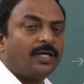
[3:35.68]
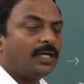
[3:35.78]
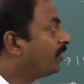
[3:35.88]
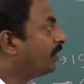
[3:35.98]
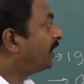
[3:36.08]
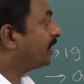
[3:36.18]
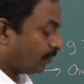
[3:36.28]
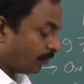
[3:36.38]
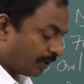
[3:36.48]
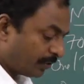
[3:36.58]
Now let us
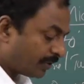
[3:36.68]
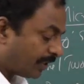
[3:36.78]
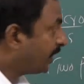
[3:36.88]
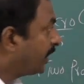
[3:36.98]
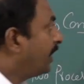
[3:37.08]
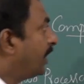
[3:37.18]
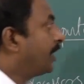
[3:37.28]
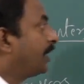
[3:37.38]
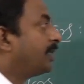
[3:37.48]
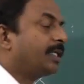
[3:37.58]
look into that
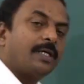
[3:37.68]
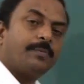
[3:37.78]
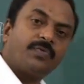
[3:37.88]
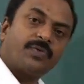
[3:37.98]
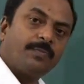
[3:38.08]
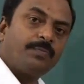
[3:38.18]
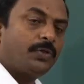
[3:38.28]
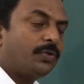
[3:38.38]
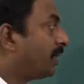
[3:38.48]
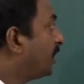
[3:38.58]
another type of
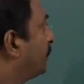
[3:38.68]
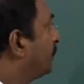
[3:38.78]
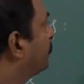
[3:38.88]
computer,